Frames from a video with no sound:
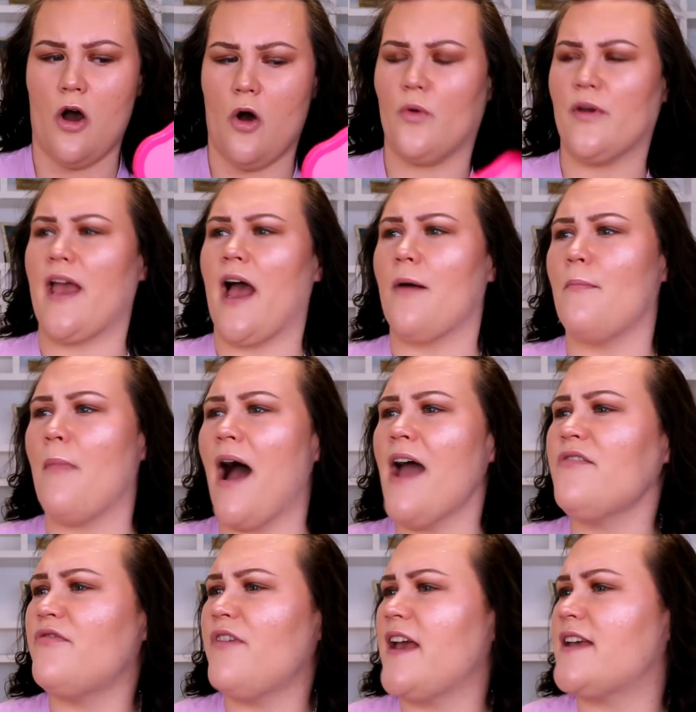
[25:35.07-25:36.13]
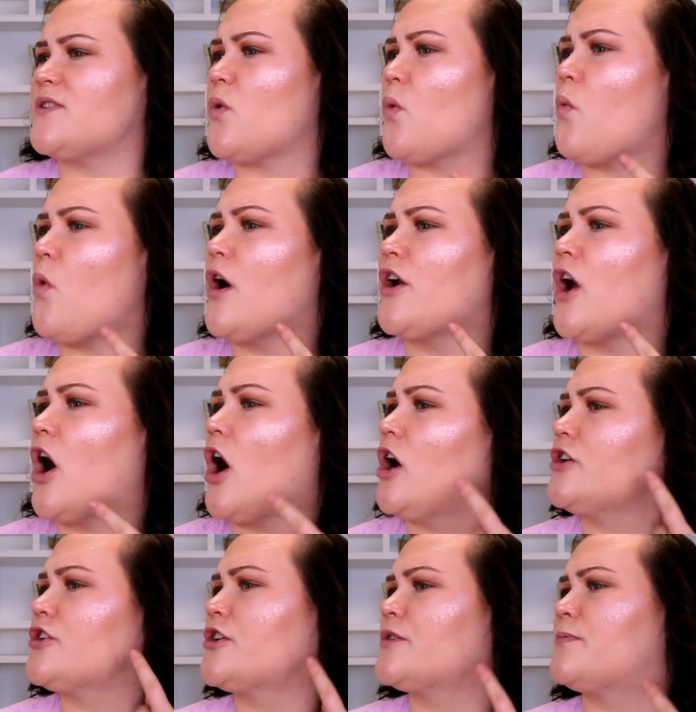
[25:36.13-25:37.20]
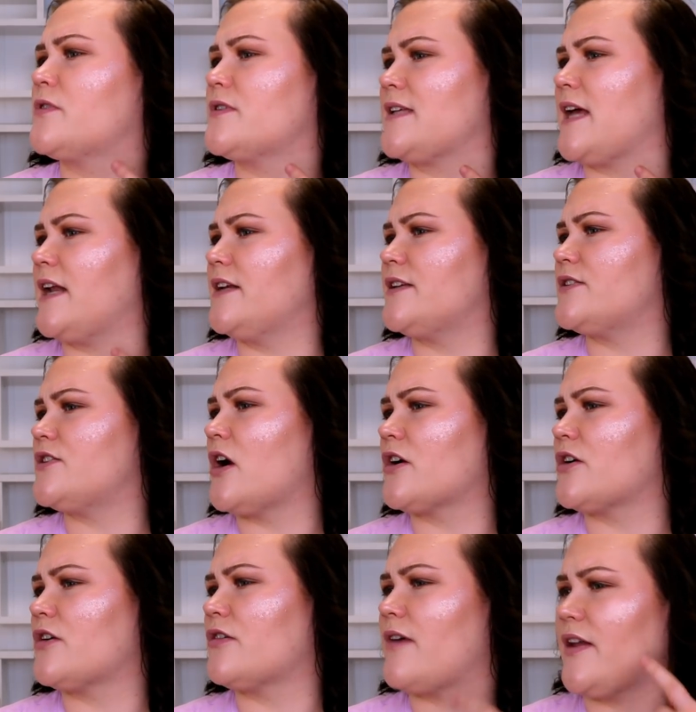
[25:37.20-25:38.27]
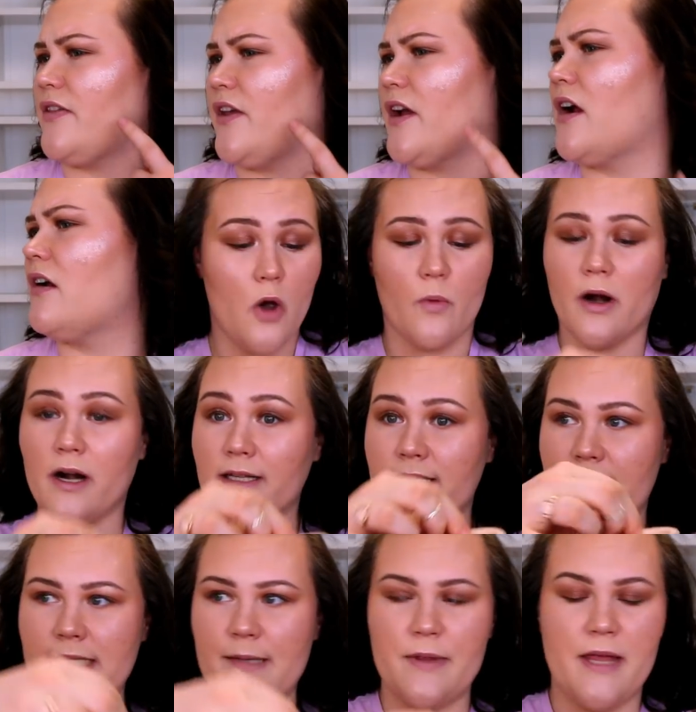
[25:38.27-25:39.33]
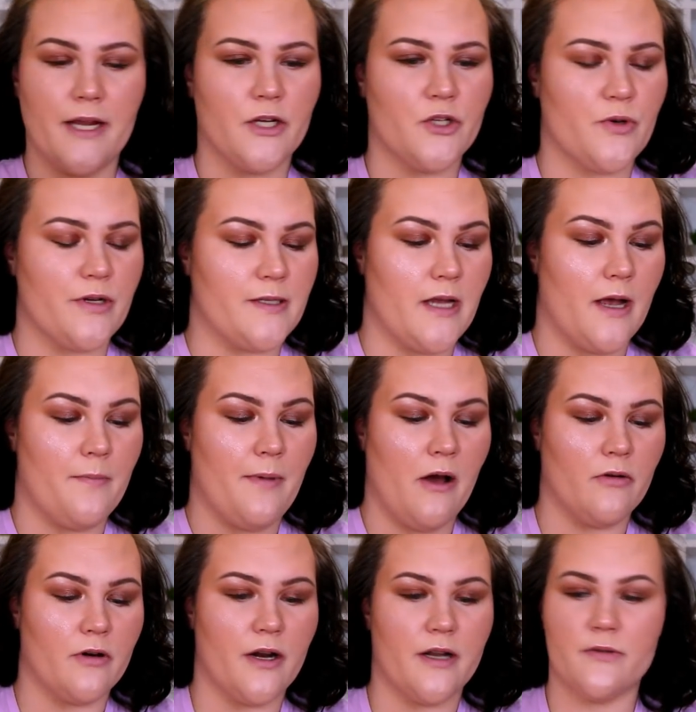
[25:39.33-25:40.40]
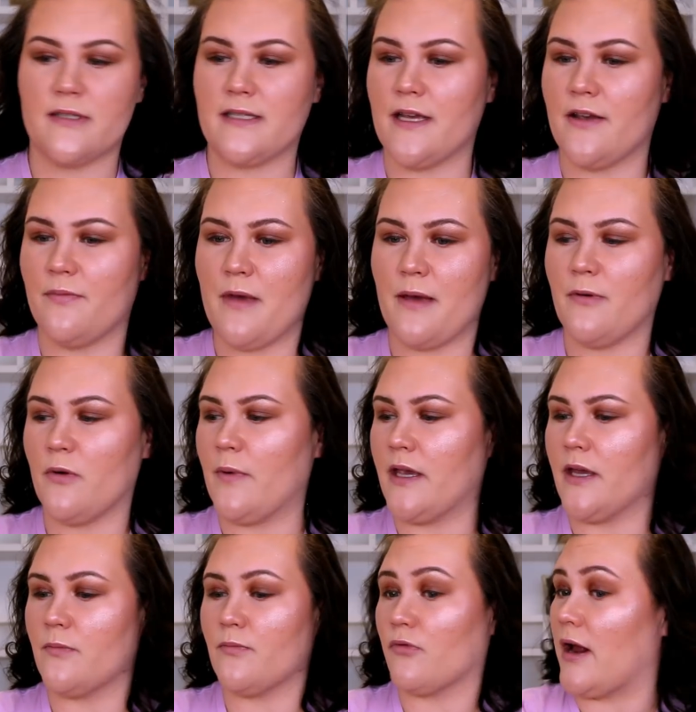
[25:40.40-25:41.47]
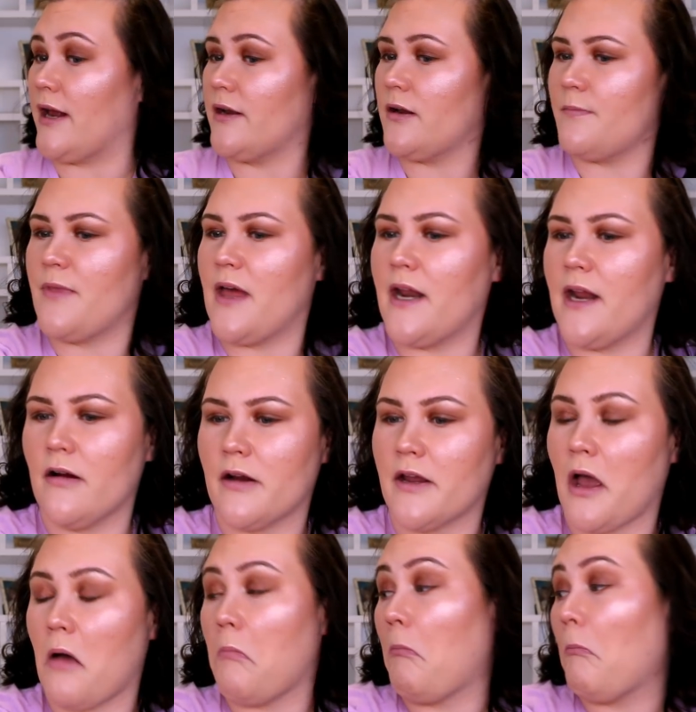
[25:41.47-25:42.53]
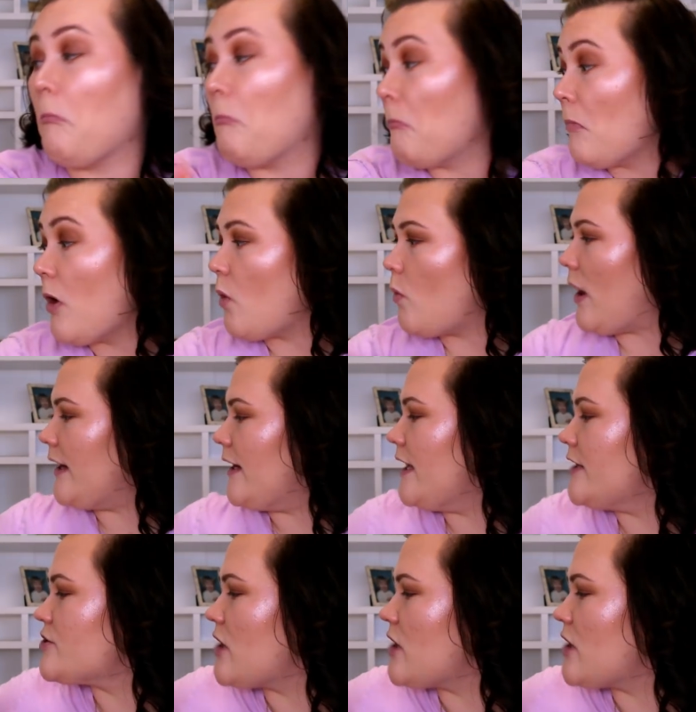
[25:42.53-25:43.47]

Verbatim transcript: Oh yeah, my face 100% is darker right there. We're gonna take some of that Catrice powder and see if maybe we can brighten up that area why not